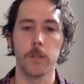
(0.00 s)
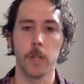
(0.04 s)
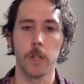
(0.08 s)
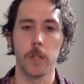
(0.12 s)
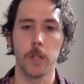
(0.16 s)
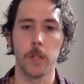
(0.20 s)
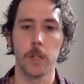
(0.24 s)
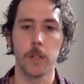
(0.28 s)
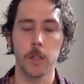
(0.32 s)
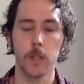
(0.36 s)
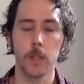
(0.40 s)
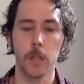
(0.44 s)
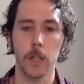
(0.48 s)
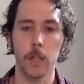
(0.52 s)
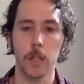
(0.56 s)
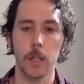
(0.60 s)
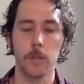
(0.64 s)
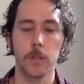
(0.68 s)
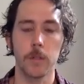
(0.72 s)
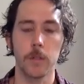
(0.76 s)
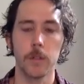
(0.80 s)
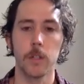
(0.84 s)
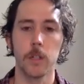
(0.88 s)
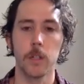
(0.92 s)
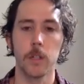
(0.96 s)
That I think you kind of
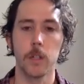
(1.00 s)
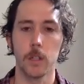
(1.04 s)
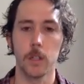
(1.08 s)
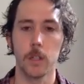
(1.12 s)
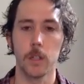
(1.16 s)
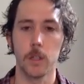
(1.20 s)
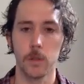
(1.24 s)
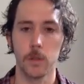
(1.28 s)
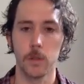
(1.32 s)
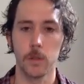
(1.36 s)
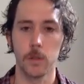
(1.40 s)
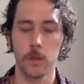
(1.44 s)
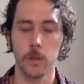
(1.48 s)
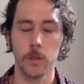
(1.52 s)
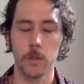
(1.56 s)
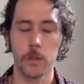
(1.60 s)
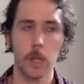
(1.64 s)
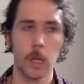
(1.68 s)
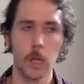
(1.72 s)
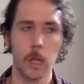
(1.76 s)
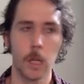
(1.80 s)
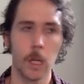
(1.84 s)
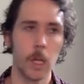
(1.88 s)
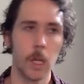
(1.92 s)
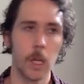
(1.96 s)
listen to your users,